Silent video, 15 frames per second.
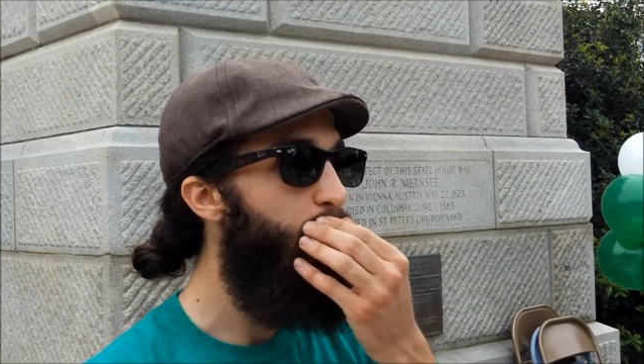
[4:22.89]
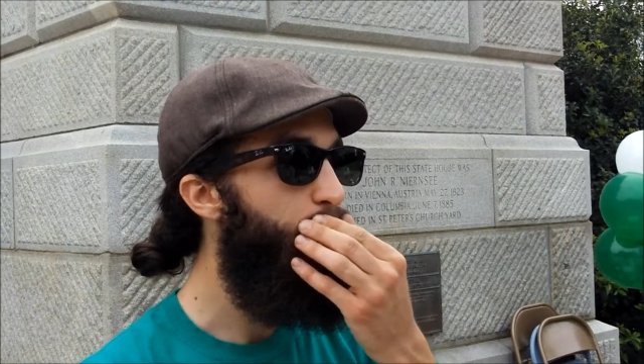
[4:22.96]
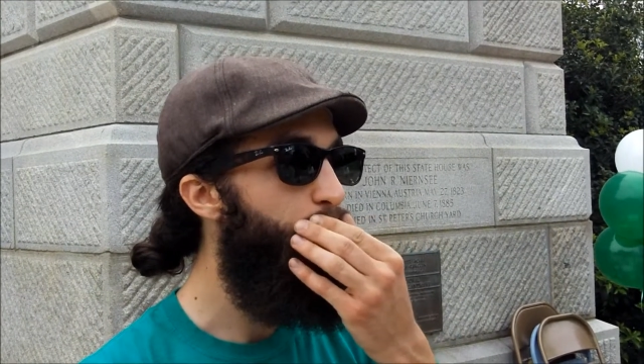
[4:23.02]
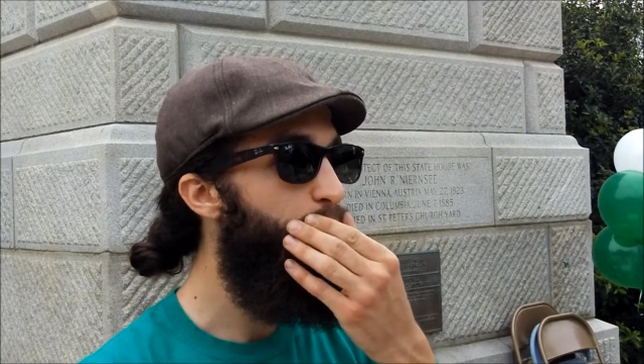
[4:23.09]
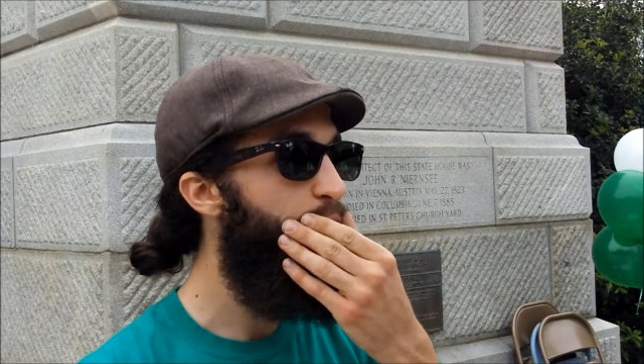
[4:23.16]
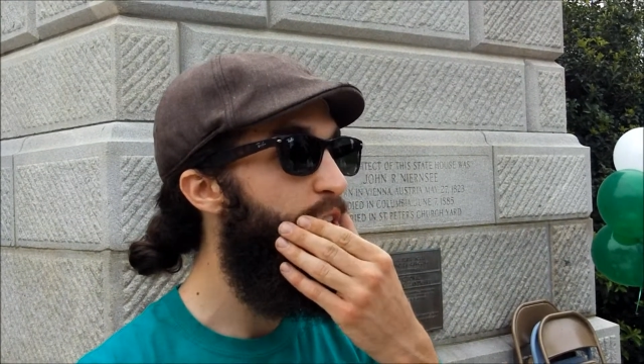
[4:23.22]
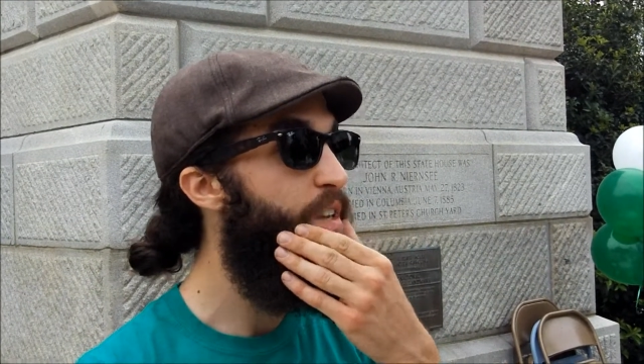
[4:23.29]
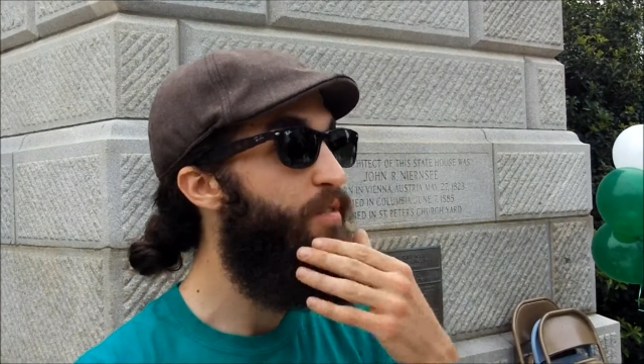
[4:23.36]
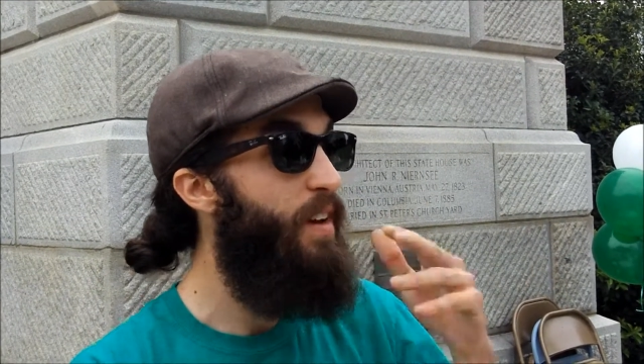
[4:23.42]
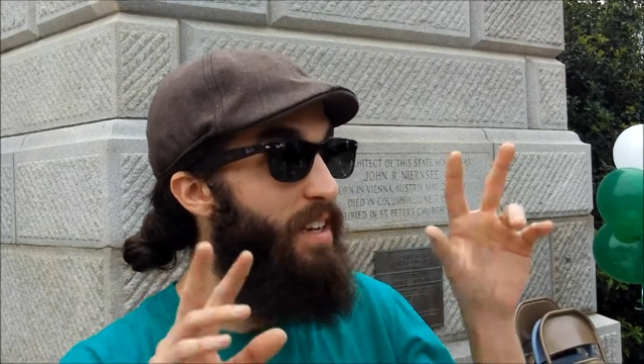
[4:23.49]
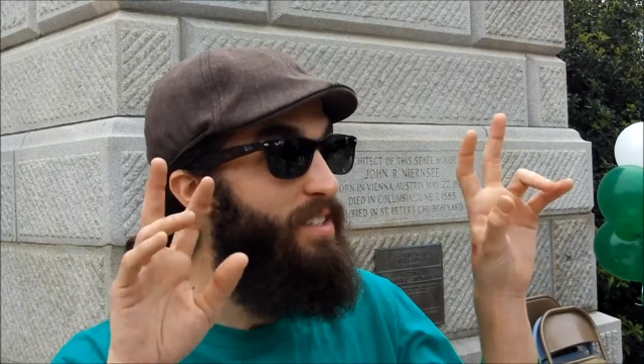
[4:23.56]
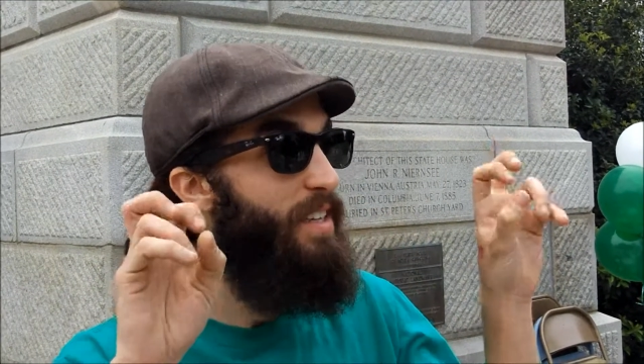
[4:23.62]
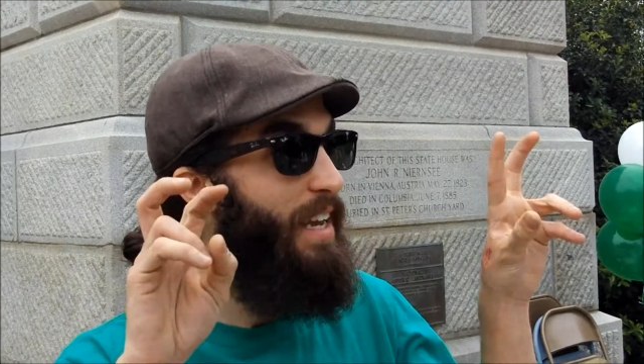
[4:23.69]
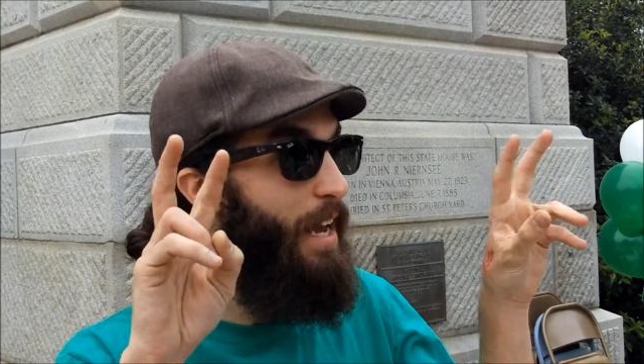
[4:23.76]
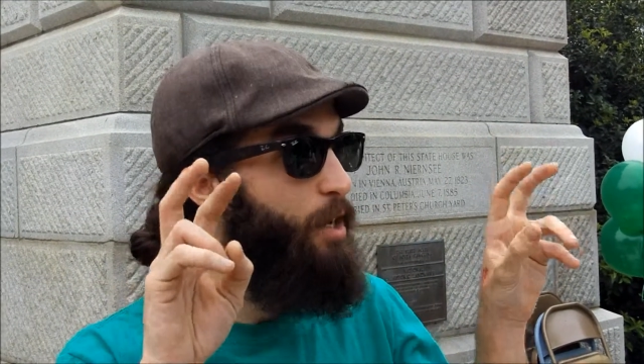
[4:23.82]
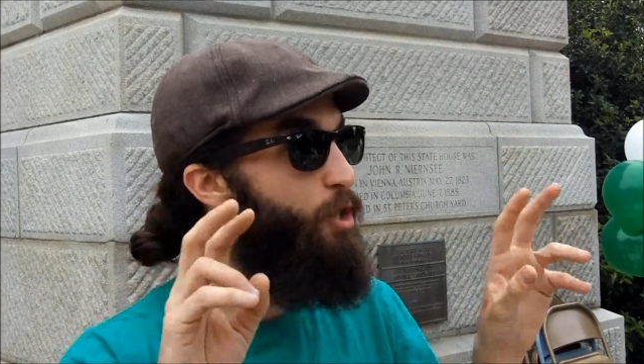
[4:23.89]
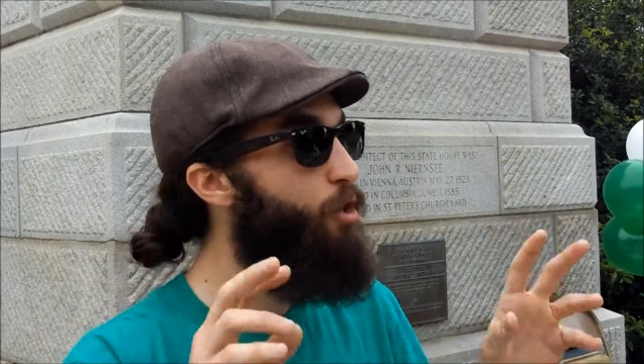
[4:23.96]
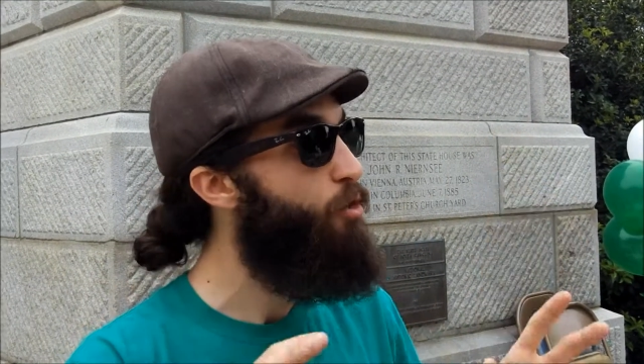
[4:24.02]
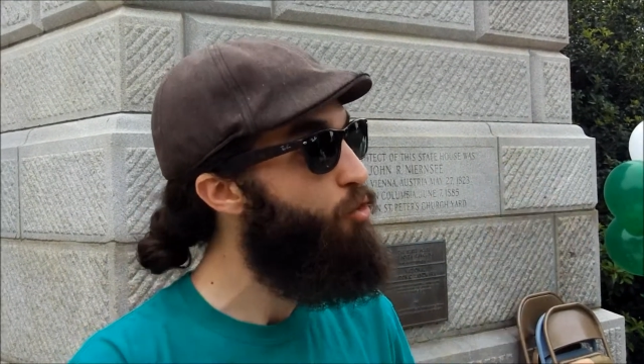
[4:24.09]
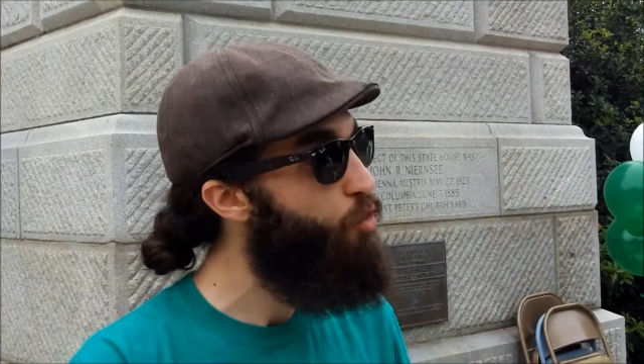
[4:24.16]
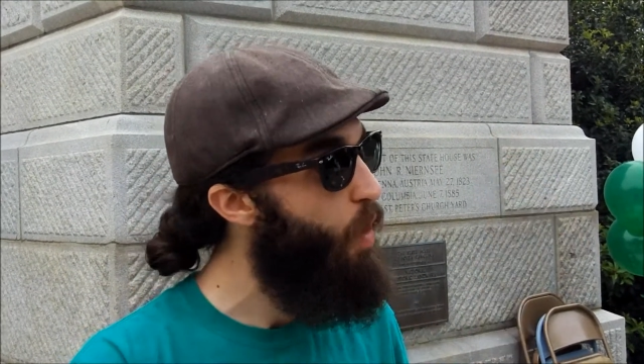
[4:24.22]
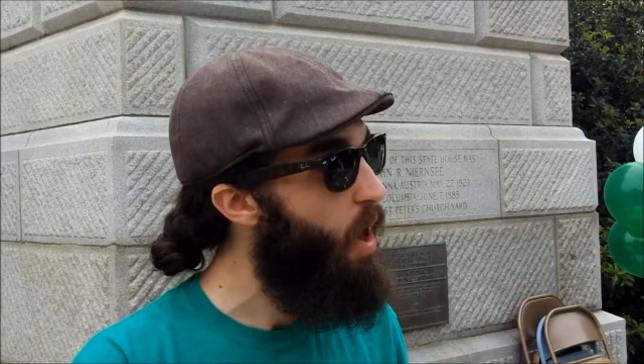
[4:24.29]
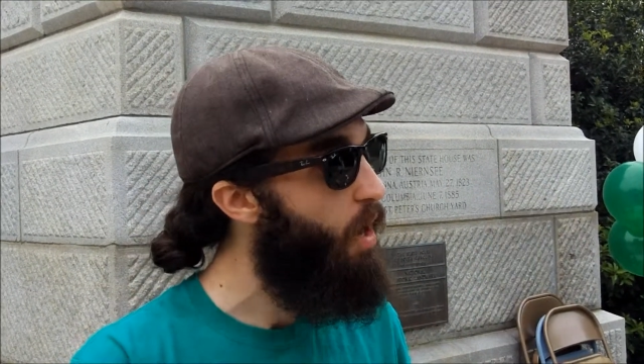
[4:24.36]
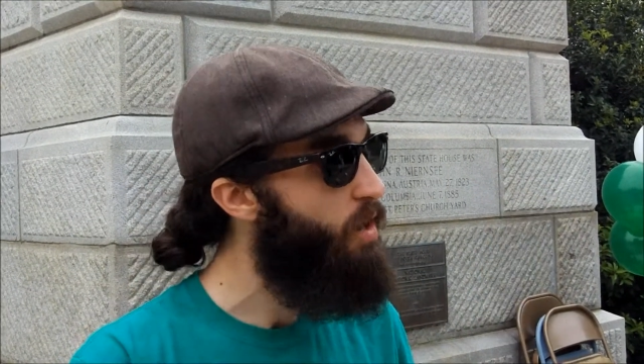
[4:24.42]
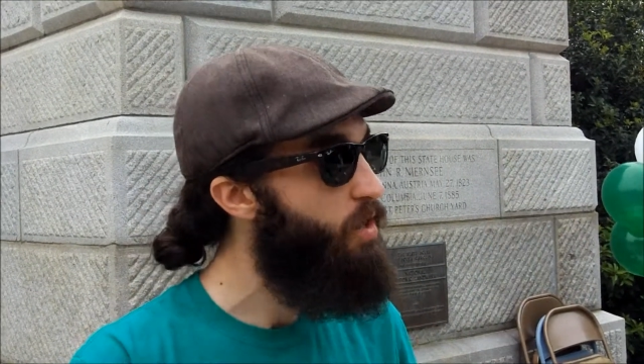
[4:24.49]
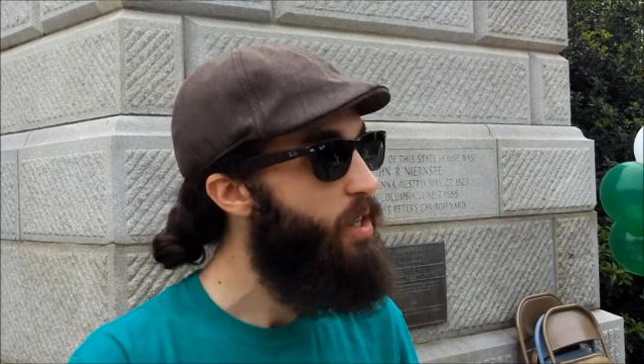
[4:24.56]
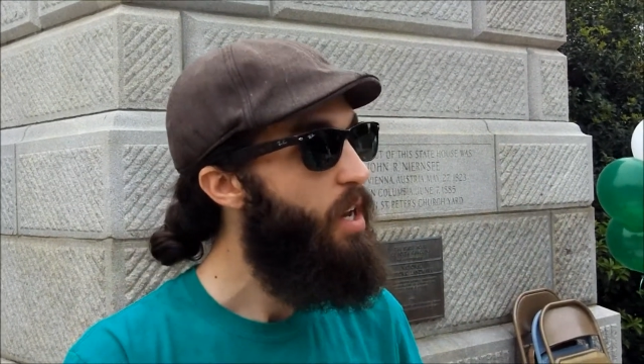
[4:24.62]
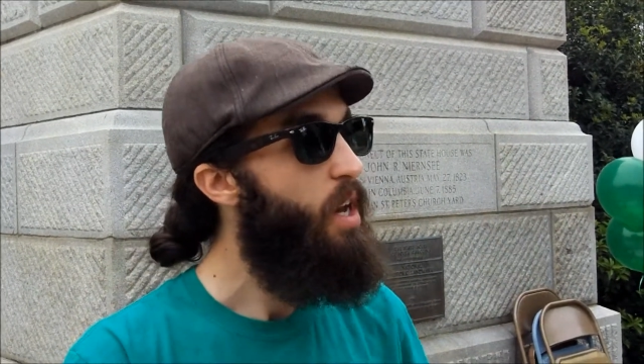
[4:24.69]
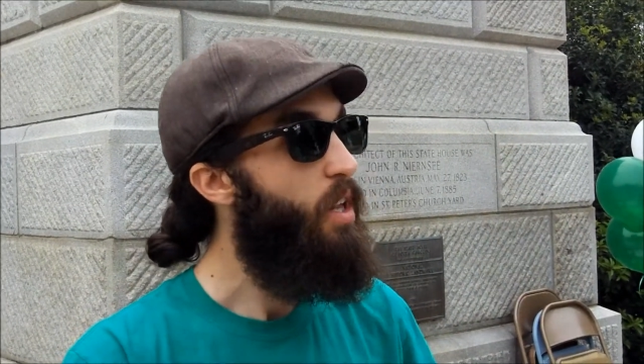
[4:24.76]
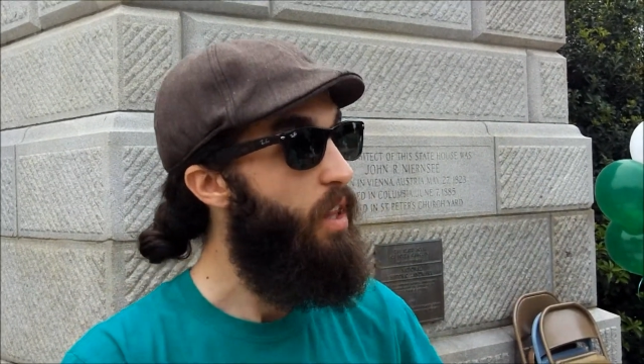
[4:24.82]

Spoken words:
used investigational drugs